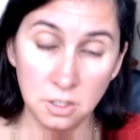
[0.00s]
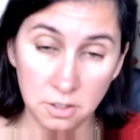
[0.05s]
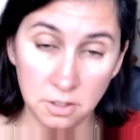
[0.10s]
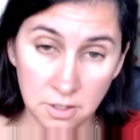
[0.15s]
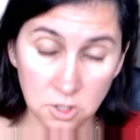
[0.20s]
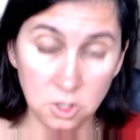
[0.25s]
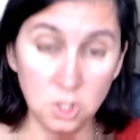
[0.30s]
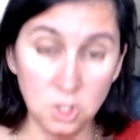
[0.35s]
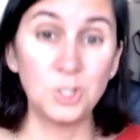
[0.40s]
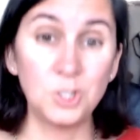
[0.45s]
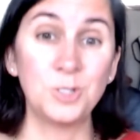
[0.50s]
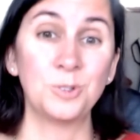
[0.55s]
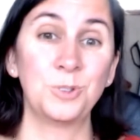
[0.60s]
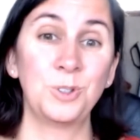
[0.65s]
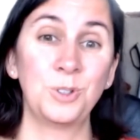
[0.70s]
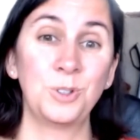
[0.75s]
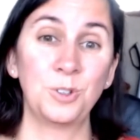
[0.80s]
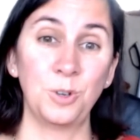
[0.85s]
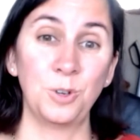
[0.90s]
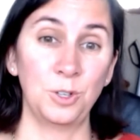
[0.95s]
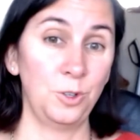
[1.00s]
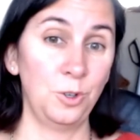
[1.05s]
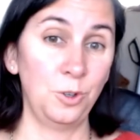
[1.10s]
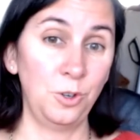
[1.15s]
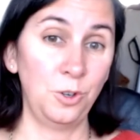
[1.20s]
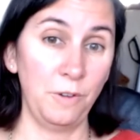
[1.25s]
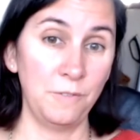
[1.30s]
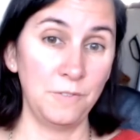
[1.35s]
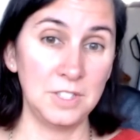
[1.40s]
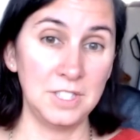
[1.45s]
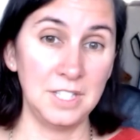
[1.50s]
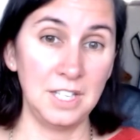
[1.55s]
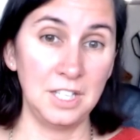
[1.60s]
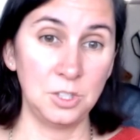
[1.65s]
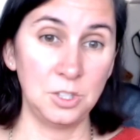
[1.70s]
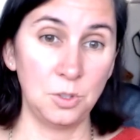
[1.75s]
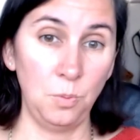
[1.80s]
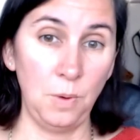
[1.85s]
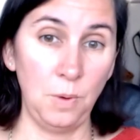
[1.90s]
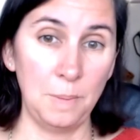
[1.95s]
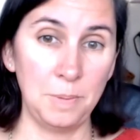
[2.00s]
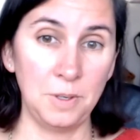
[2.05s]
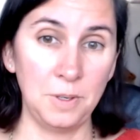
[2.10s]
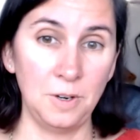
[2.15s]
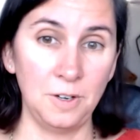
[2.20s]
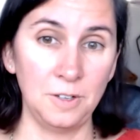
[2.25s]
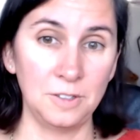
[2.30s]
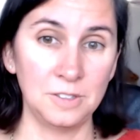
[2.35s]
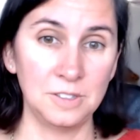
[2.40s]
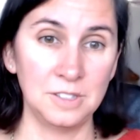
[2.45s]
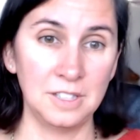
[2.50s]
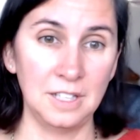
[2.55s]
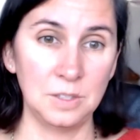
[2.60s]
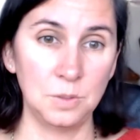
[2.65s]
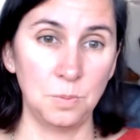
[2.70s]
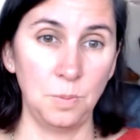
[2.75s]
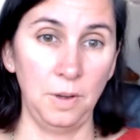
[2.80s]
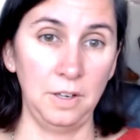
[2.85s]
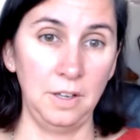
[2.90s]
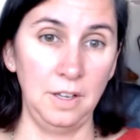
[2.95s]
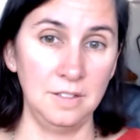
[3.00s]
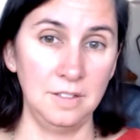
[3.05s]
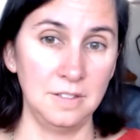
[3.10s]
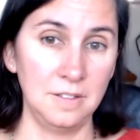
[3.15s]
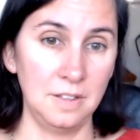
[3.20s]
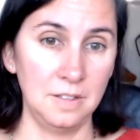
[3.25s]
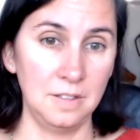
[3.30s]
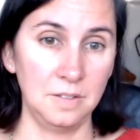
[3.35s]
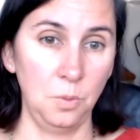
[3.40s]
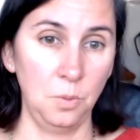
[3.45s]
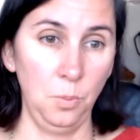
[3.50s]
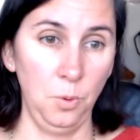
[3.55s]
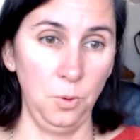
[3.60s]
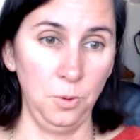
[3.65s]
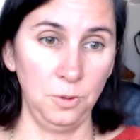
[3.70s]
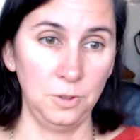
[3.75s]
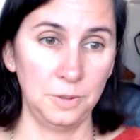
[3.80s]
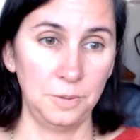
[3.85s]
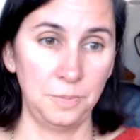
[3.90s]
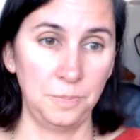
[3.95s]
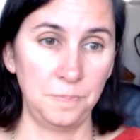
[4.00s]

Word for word: additional critical conversation webinars, as well as this award.